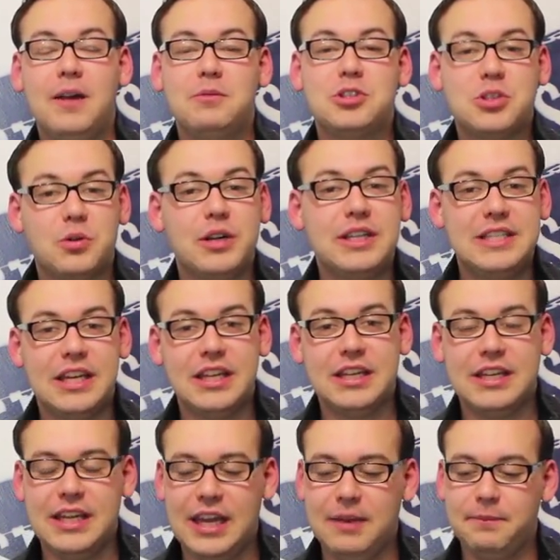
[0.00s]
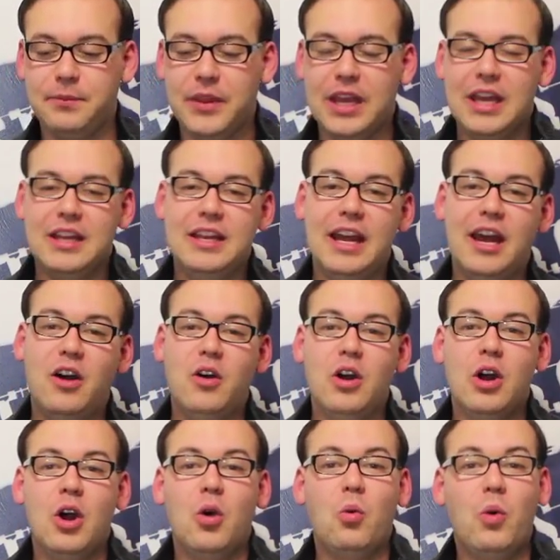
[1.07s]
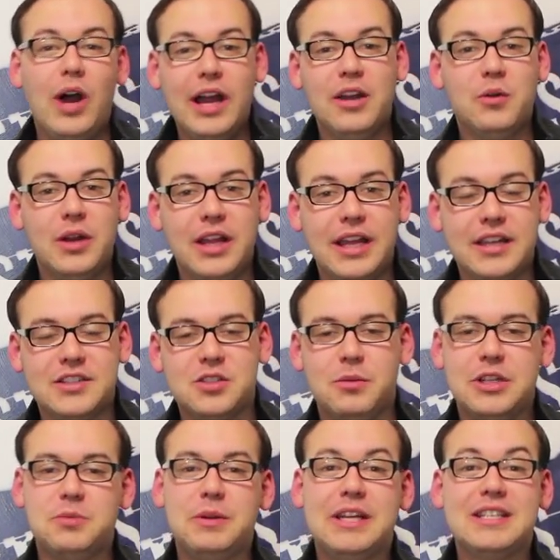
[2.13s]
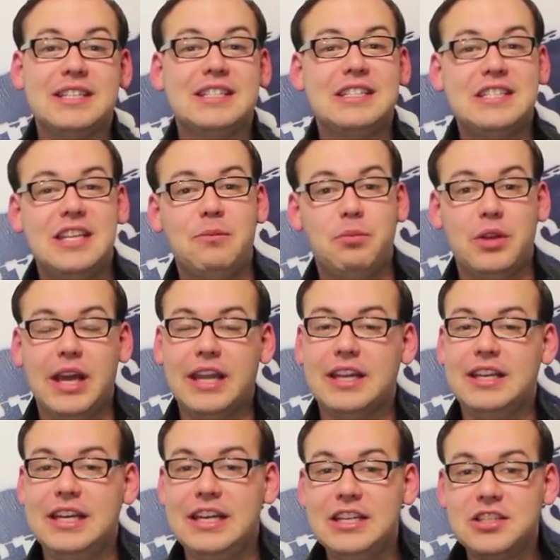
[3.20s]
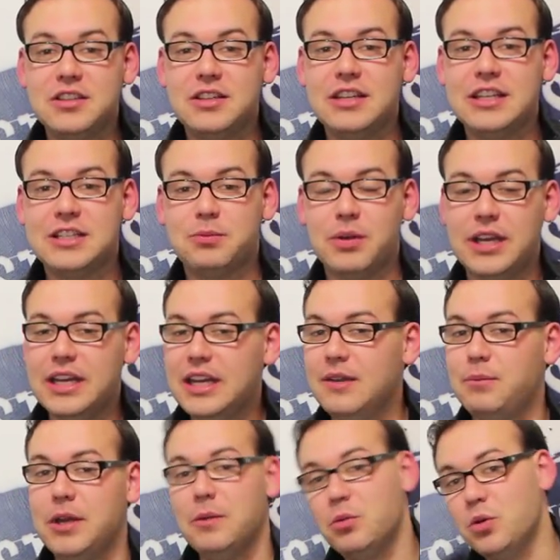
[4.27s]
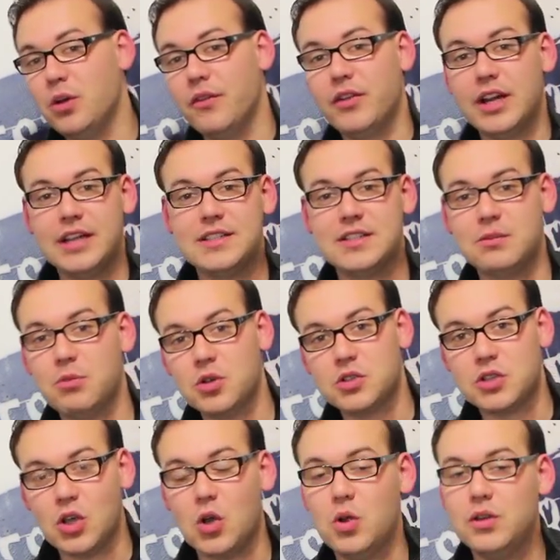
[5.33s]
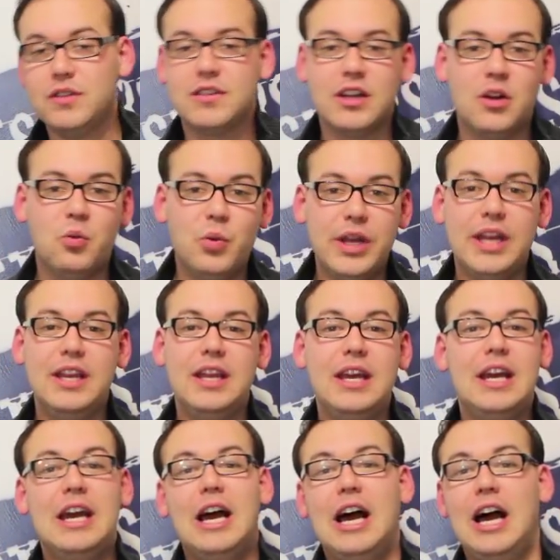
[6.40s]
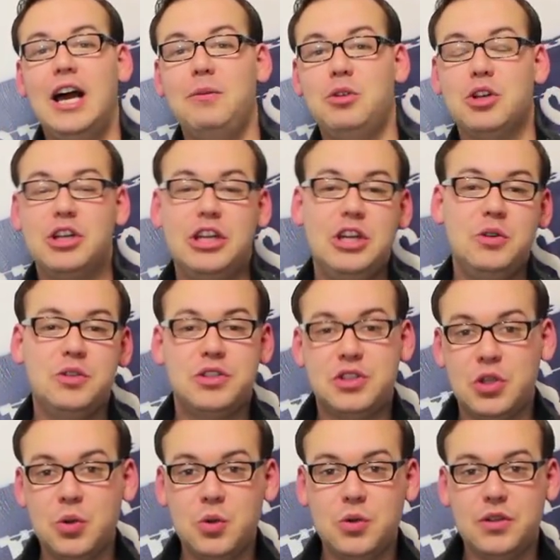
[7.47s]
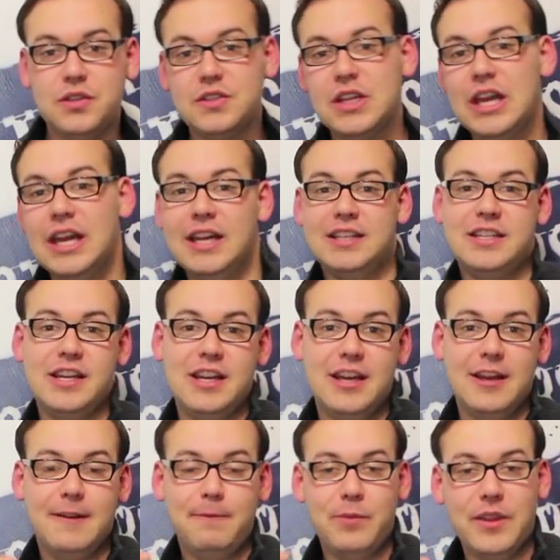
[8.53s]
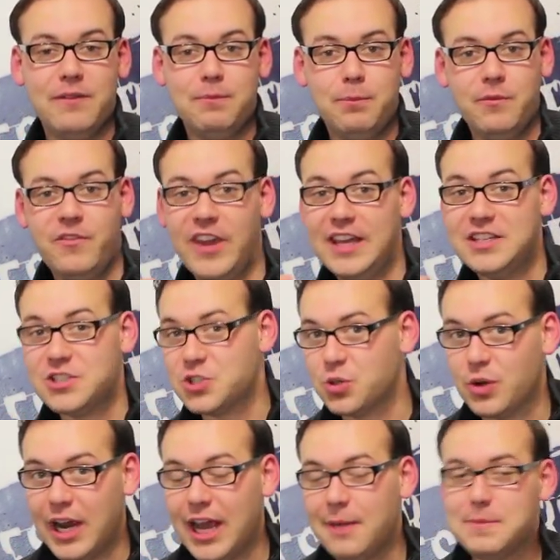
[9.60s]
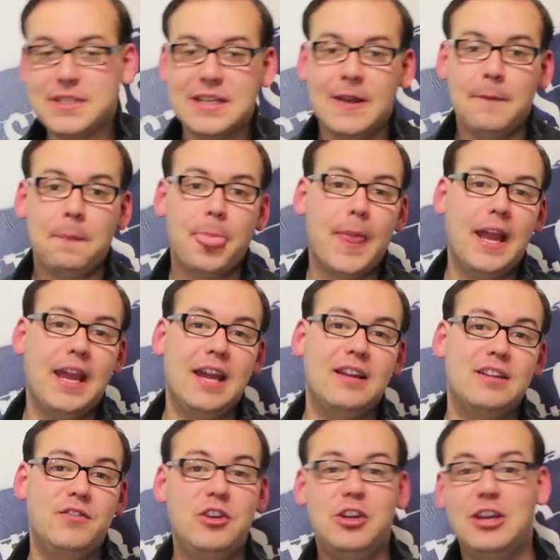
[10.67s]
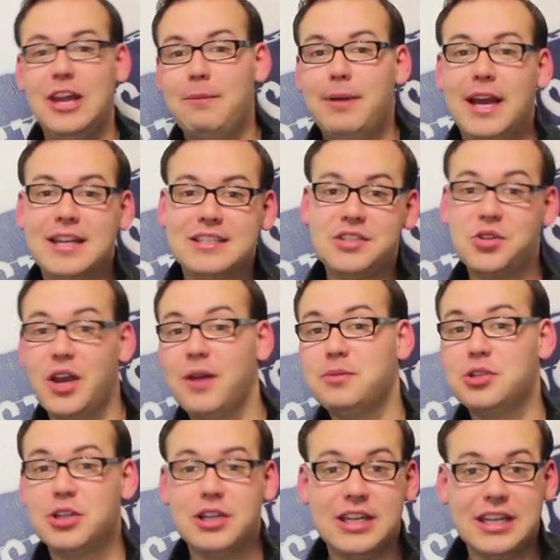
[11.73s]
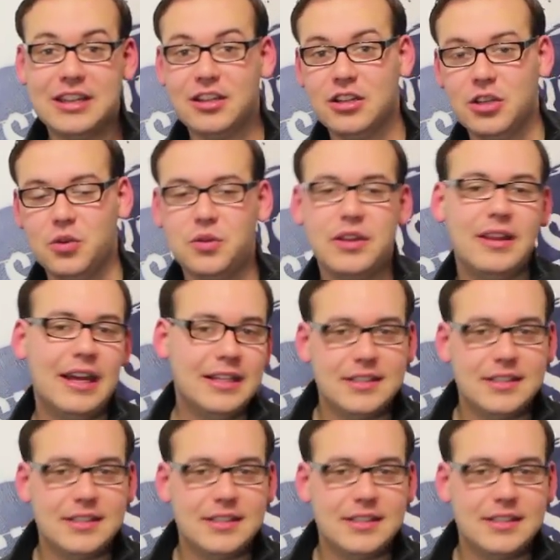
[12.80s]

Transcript: storytelling game. Now, why do I like it so much? Because it's simple. I can easily explain it. Whoever gets the most gold is going to win. You're going to use tools to face traps. And if you can get past the traps, you're going to get the loot.